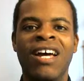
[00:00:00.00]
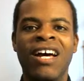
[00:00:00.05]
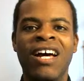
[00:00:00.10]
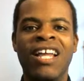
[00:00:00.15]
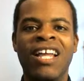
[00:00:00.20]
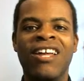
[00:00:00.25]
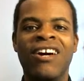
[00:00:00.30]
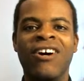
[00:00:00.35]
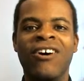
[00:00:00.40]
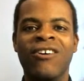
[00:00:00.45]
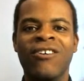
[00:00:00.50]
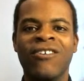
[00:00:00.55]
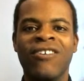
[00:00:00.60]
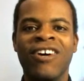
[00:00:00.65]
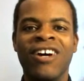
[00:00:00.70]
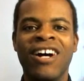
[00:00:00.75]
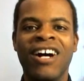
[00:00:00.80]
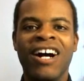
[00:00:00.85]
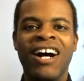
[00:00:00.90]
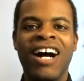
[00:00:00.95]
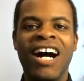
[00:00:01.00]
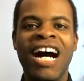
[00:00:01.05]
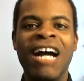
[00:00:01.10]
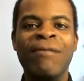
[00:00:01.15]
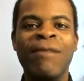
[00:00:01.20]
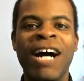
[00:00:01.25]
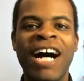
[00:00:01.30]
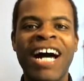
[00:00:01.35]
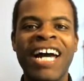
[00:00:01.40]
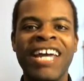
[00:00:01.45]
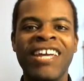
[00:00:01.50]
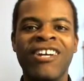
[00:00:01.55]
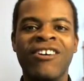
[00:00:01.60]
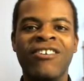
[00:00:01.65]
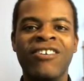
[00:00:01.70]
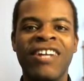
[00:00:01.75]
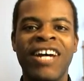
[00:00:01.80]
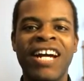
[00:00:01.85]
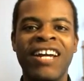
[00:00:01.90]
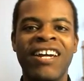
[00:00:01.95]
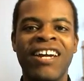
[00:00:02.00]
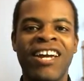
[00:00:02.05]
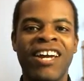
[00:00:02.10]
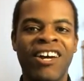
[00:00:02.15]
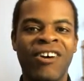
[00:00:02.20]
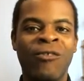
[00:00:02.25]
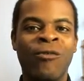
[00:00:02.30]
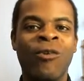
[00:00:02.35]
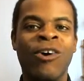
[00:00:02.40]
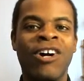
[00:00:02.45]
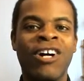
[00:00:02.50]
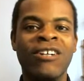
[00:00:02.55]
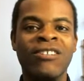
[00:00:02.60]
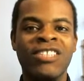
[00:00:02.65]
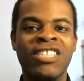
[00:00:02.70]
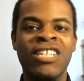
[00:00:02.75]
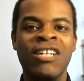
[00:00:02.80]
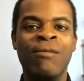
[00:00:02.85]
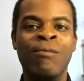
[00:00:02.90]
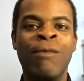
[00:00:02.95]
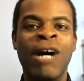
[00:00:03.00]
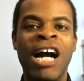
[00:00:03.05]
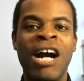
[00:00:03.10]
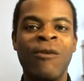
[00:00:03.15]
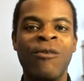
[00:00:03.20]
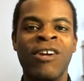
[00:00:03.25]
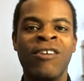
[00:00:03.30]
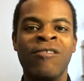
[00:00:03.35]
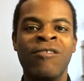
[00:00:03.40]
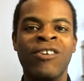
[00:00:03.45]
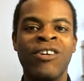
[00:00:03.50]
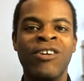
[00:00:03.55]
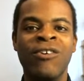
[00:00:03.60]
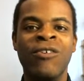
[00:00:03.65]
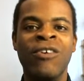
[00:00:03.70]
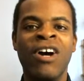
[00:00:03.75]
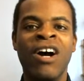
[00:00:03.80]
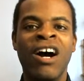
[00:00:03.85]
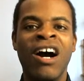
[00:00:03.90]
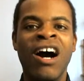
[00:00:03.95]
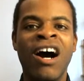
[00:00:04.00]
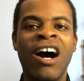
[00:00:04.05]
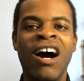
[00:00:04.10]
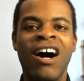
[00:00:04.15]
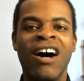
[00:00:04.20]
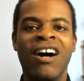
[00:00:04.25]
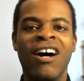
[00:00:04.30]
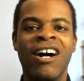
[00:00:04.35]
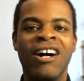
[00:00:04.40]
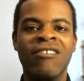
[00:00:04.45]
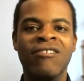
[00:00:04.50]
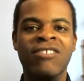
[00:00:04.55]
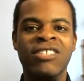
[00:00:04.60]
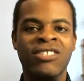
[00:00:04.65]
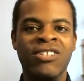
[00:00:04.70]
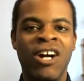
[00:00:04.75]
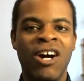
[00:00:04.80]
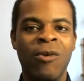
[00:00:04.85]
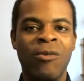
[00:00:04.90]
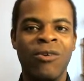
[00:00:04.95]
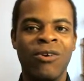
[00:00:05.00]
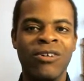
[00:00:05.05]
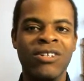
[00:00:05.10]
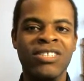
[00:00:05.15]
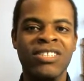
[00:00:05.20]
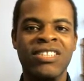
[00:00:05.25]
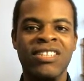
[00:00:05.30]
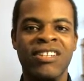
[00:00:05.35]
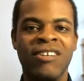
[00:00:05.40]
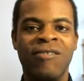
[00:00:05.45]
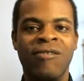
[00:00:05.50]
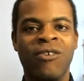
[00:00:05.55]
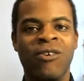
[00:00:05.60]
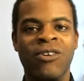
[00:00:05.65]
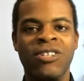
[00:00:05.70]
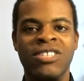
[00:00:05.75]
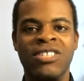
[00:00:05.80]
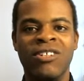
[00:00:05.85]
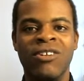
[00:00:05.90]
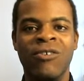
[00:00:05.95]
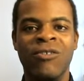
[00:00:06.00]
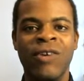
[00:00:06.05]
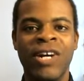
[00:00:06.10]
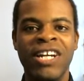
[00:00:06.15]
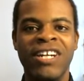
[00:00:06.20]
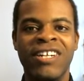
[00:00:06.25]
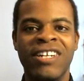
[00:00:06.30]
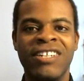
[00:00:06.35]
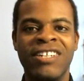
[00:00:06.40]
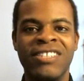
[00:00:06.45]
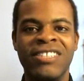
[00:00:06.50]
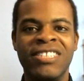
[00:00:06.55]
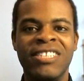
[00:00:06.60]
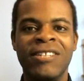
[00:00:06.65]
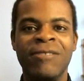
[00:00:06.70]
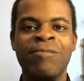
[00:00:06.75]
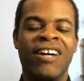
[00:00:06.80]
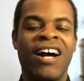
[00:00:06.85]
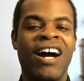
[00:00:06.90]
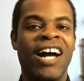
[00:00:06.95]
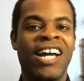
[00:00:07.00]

Hello, I'm High Heel Knight, and welcome to my review of Star Wars The Force Awakens.